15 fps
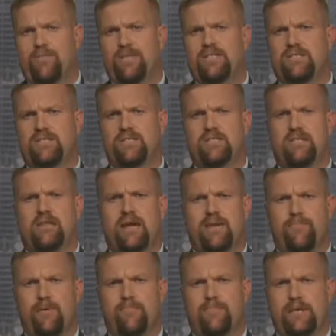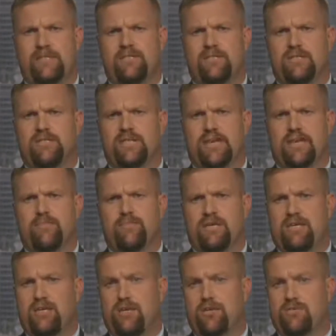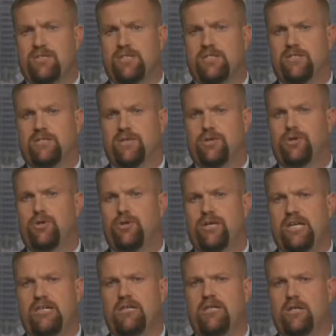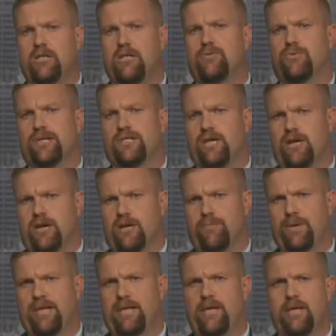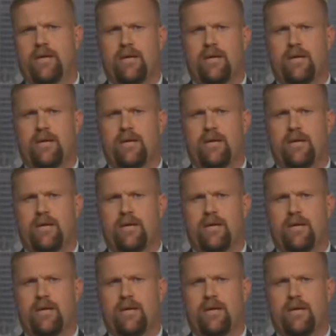Right. This is the type of business that can be used as an annuity to their retirement.